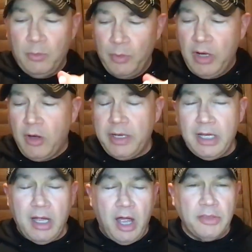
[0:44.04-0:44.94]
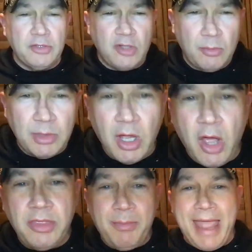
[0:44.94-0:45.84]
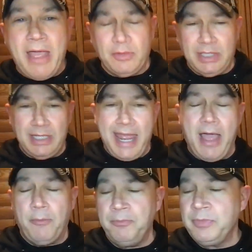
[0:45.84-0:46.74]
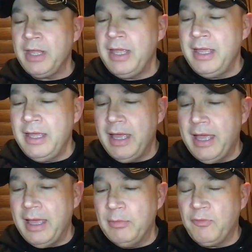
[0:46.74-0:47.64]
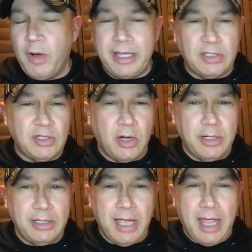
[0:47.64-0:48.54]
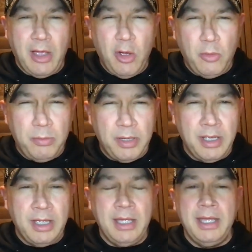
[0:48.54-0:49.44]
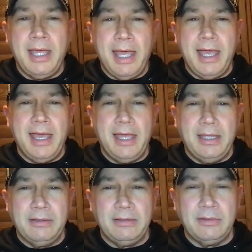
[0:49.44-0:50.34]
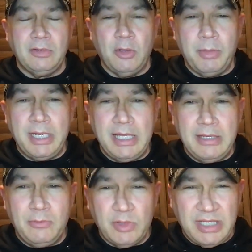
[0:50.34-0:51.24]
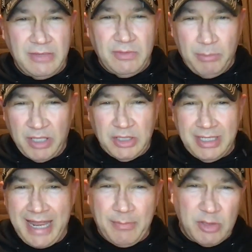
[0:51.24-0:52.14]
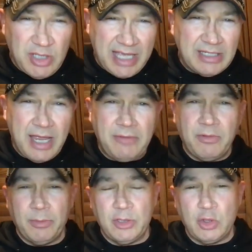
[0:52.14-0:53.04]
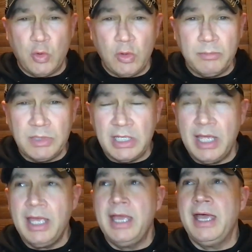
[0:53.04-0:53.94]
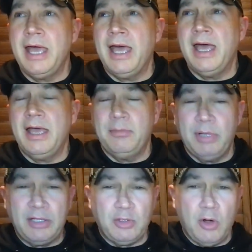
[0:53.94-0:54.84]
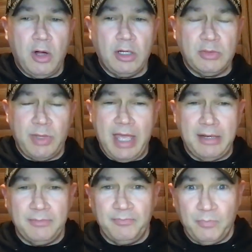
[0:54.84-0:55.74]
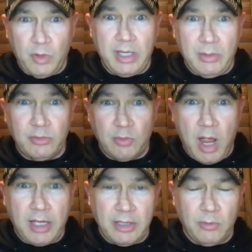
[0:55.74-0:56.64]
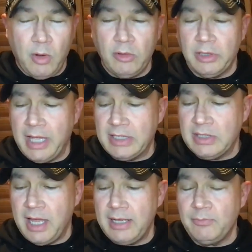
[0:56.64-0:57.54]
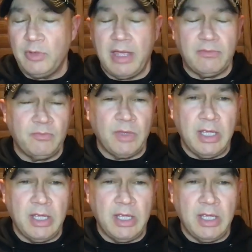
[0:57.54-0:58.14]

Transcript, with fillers: we are on the Sermon on the Mount now. Uh, before I get started, I hope uh, nobody received a bunch of damage last night from the storms. Uh, bless your hearts. We had it was rocking and rolling last night. We have